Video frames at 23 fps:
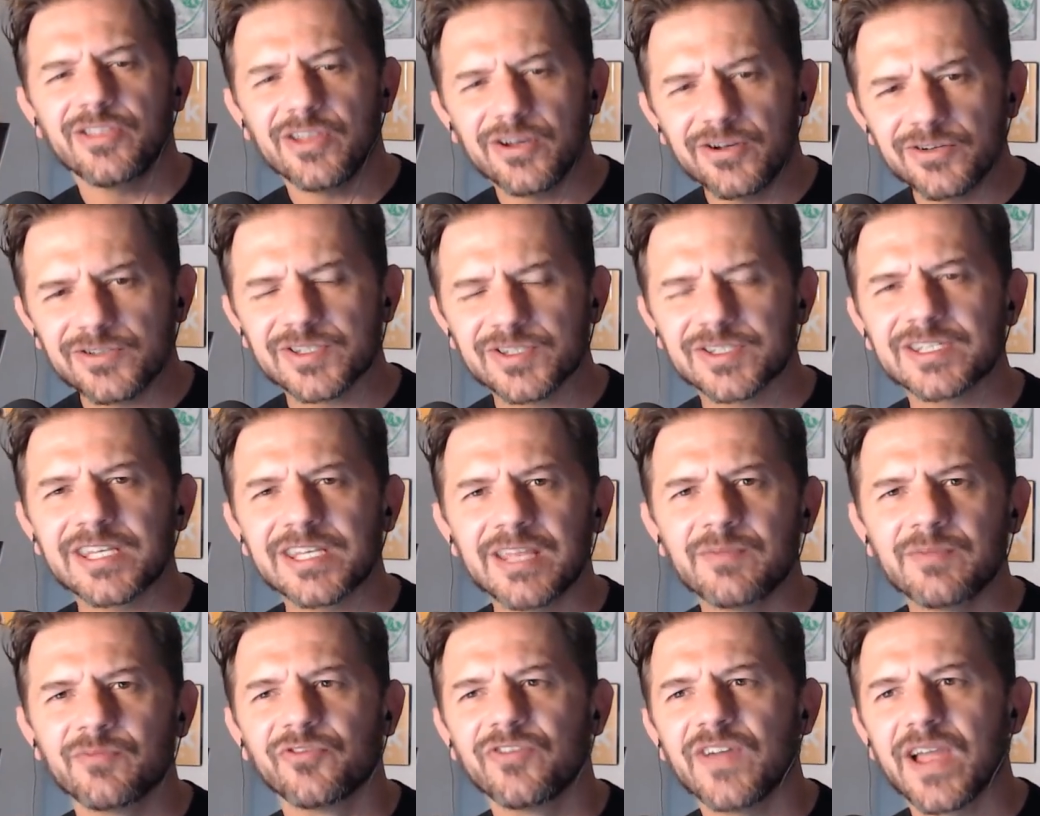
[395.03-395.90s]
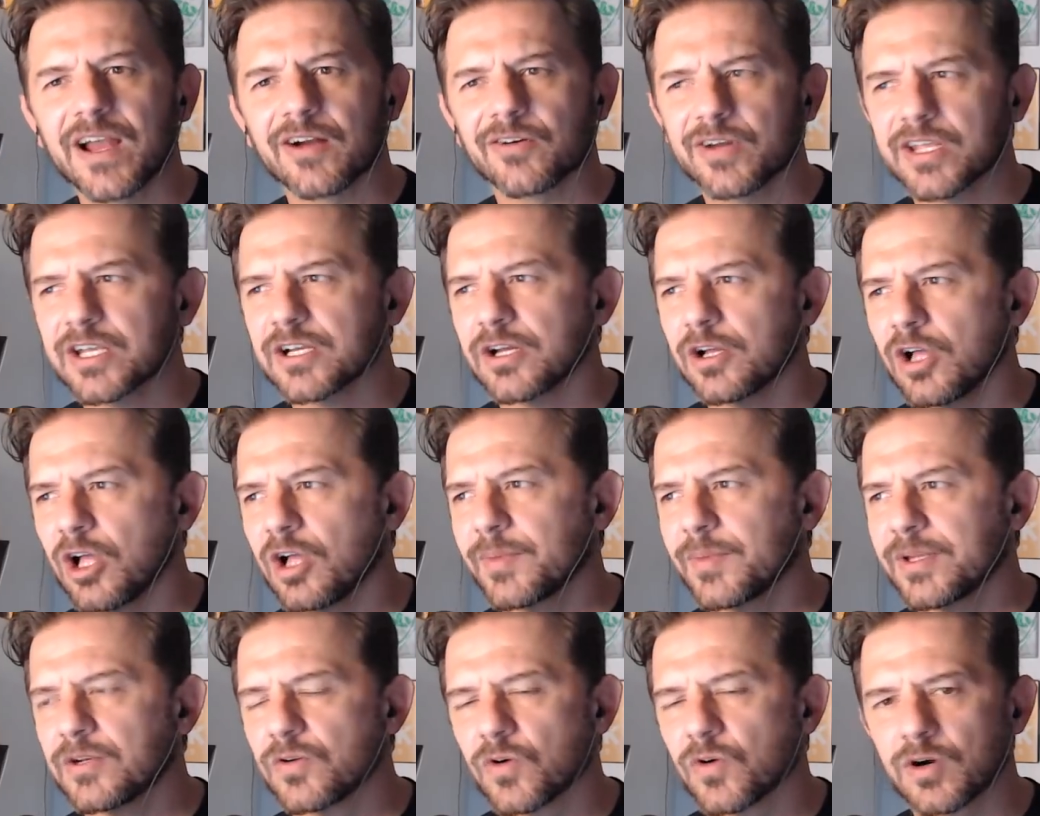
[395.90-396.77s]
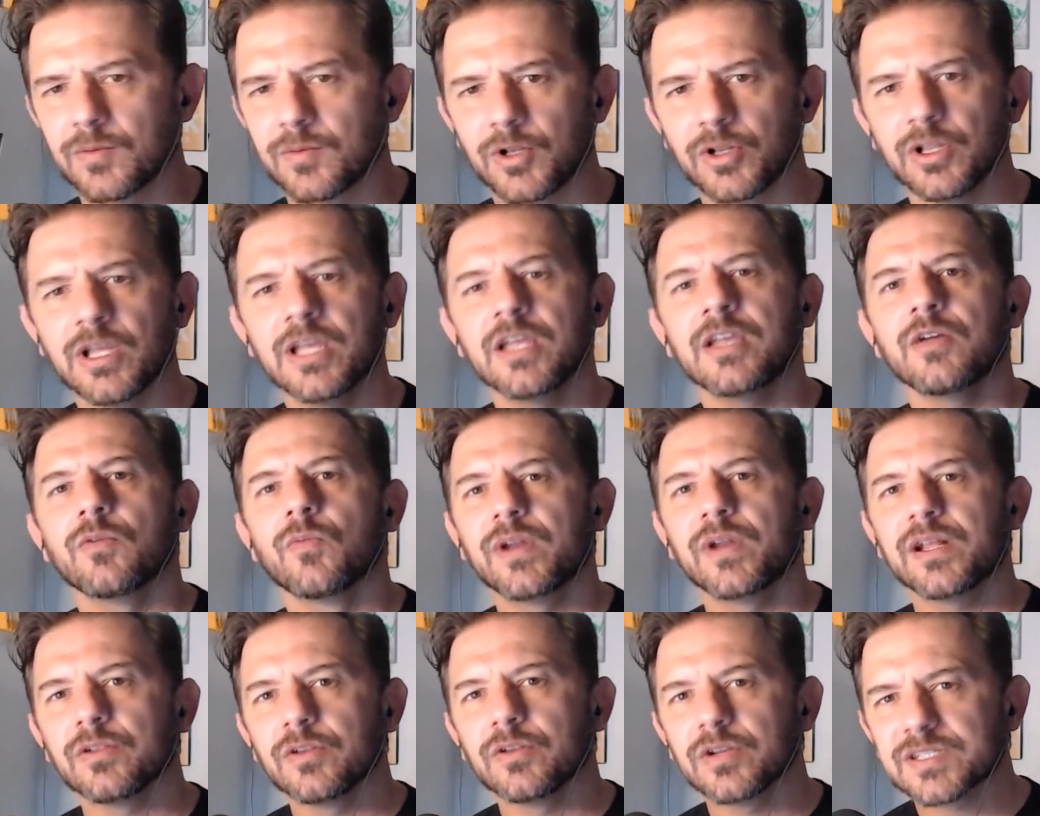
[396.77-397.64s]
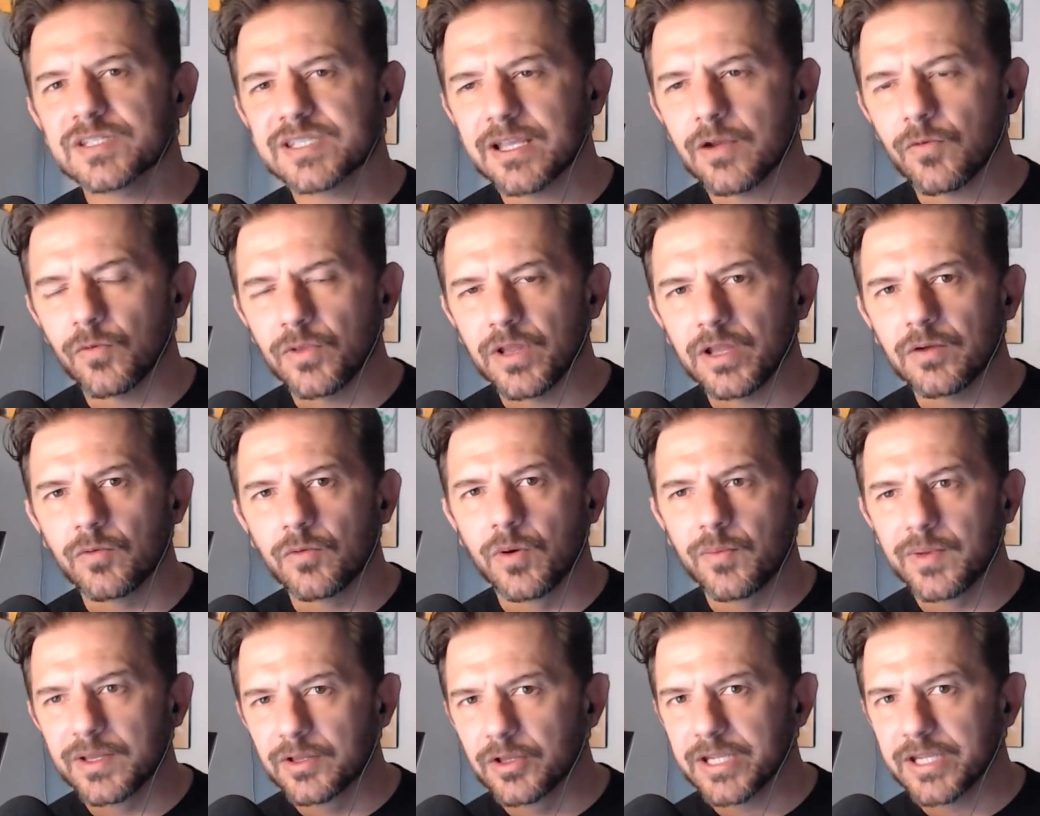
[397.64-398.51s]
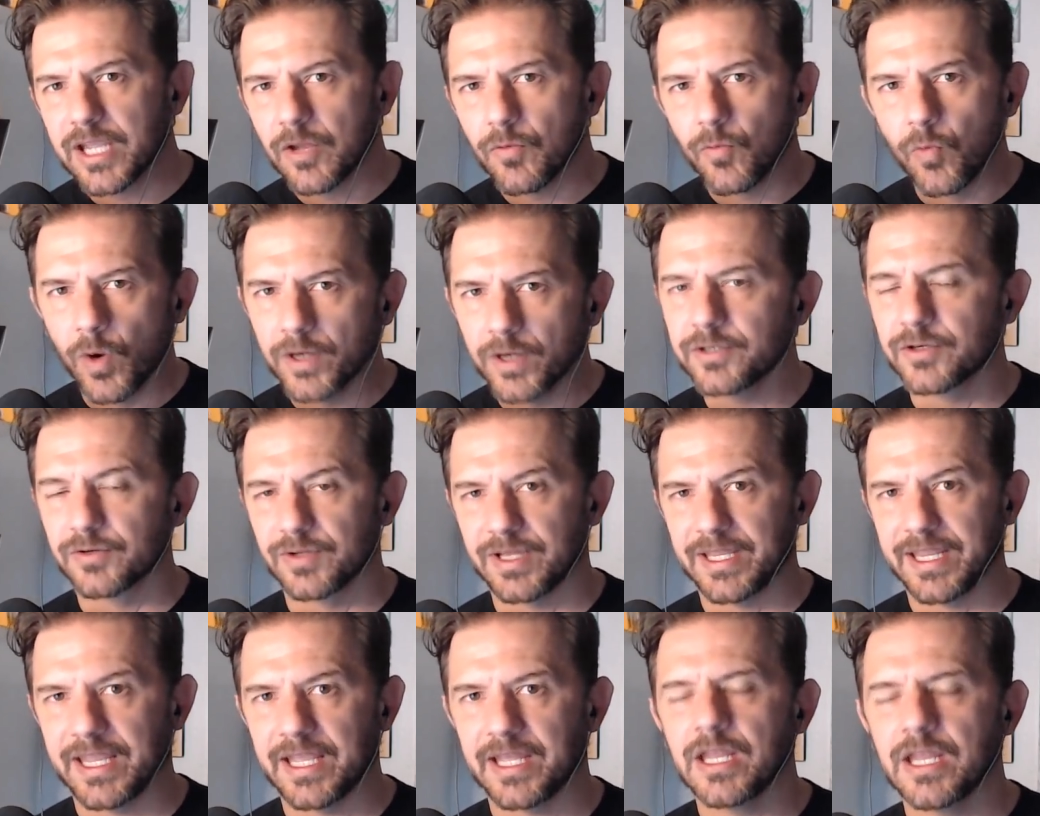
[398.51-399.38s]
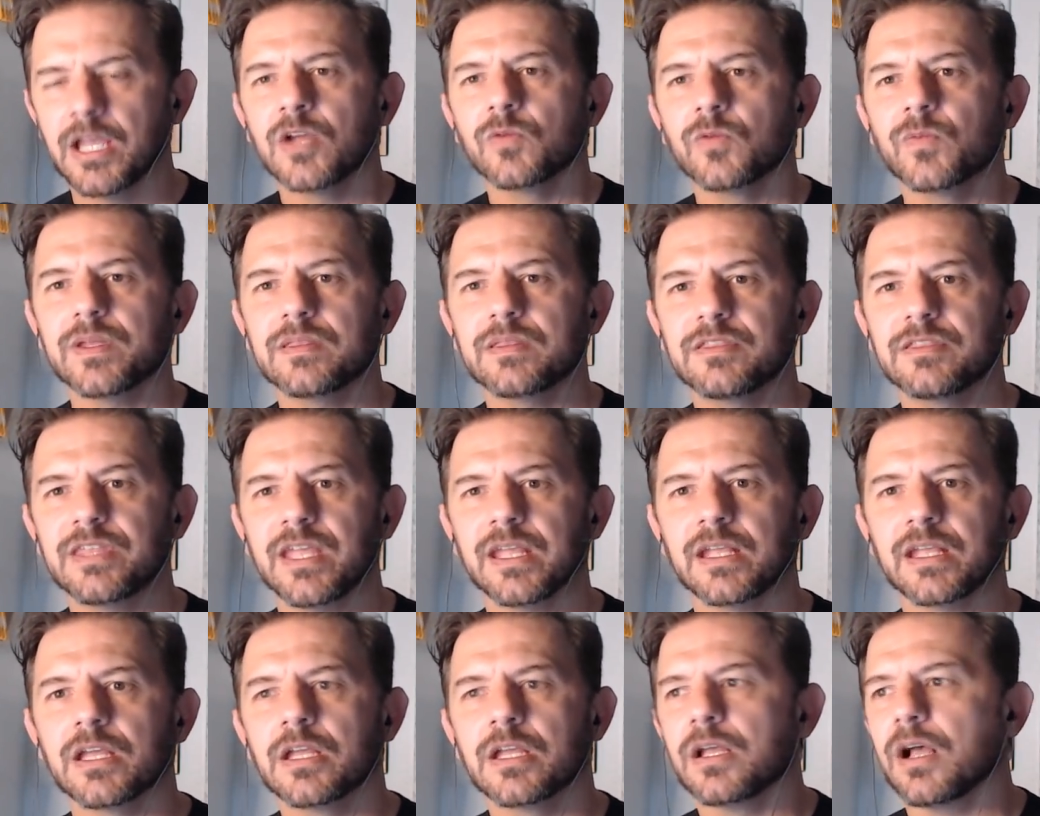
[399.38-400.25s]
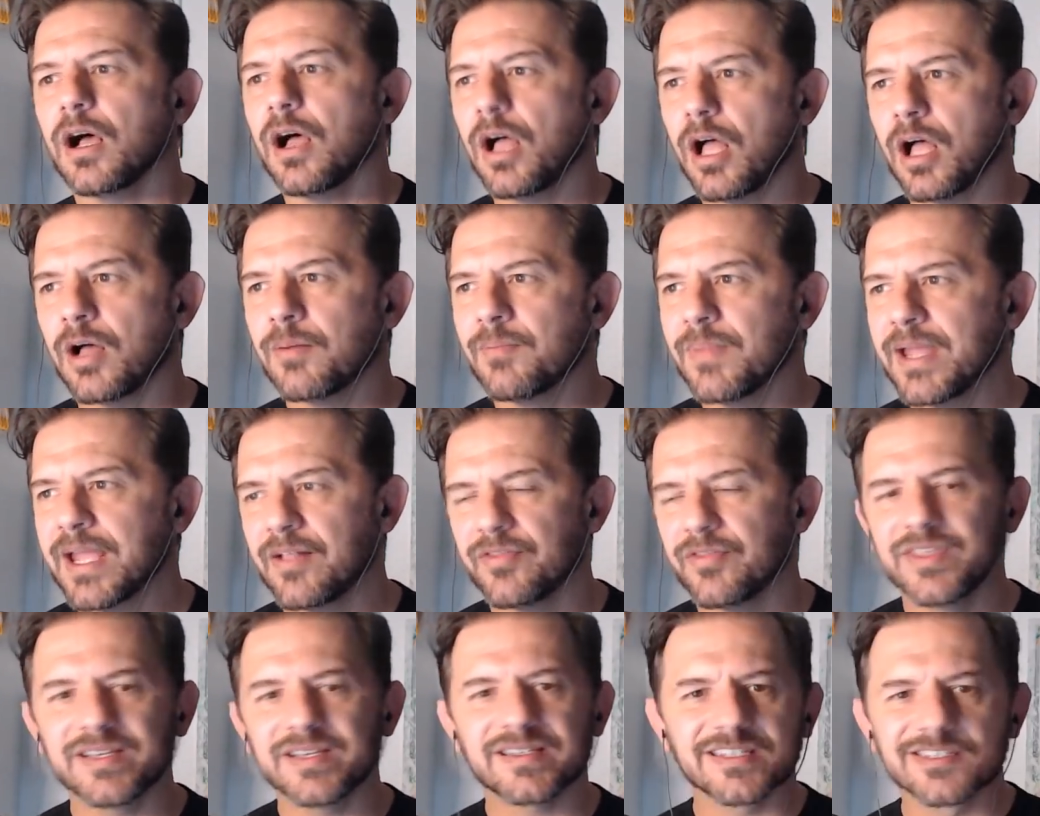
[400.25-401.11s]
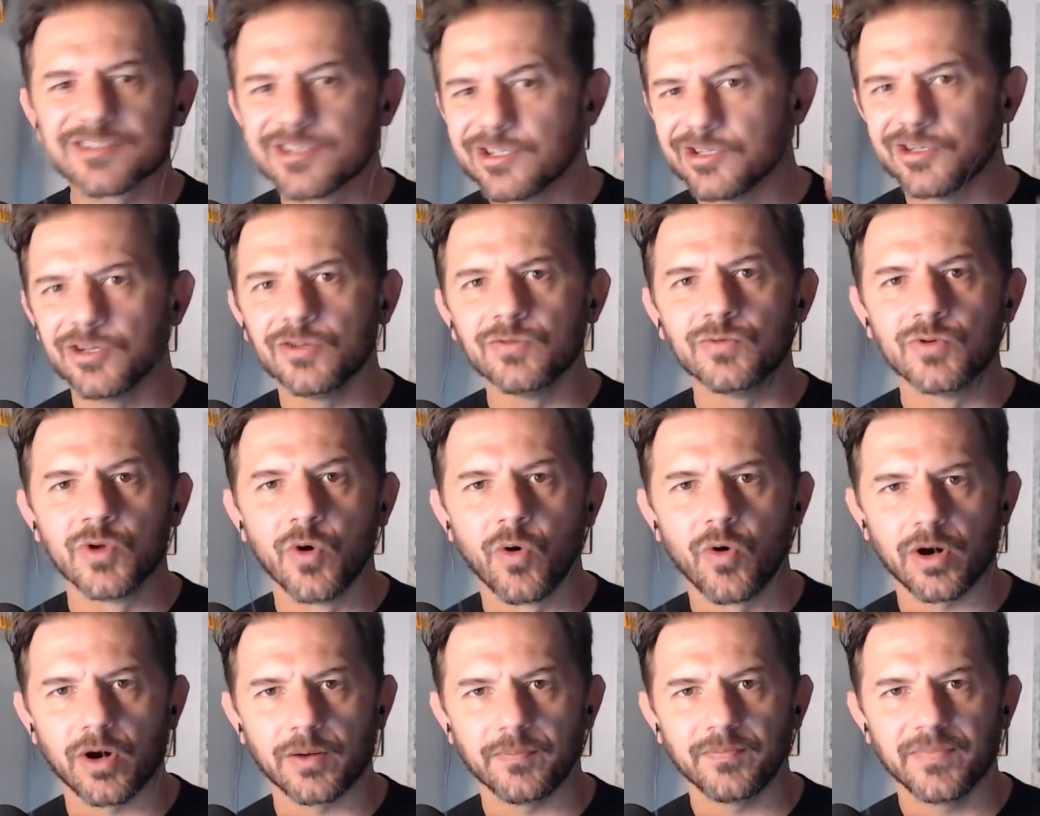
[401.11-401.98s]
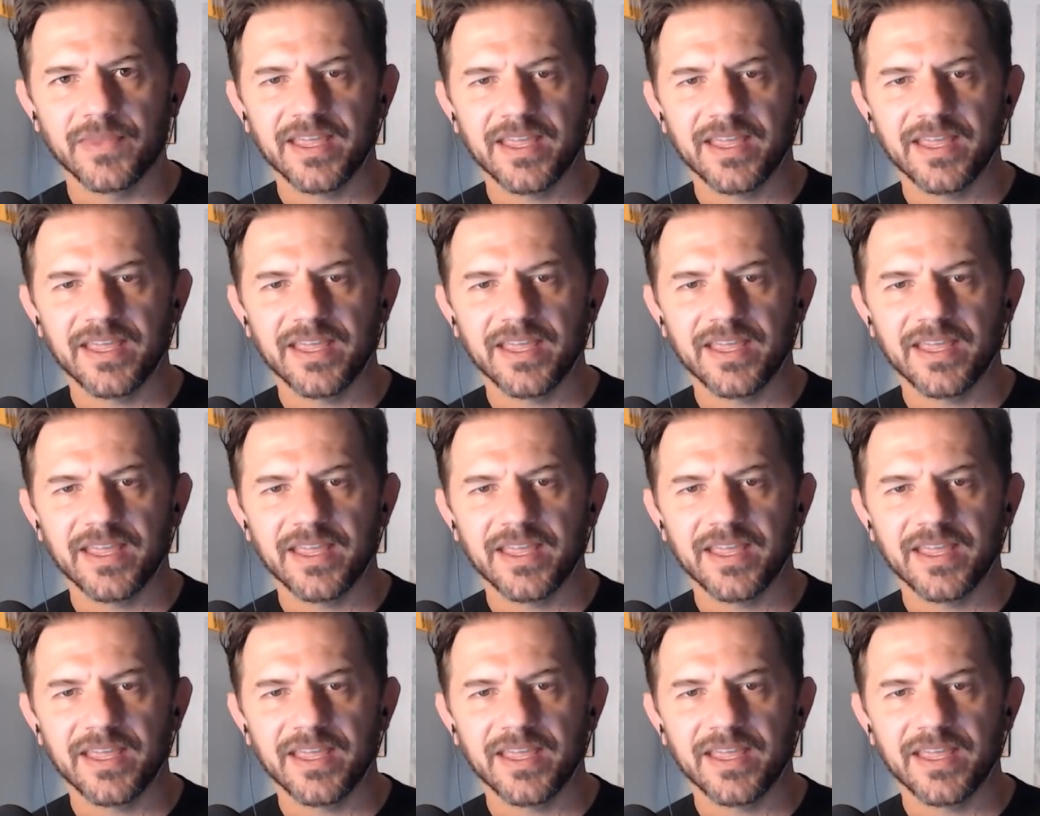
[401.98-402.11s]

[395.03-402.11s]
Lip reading: those seem very calm and normal. When it looks like, when we look at Wonderland, we think, oh man, this is the new norm.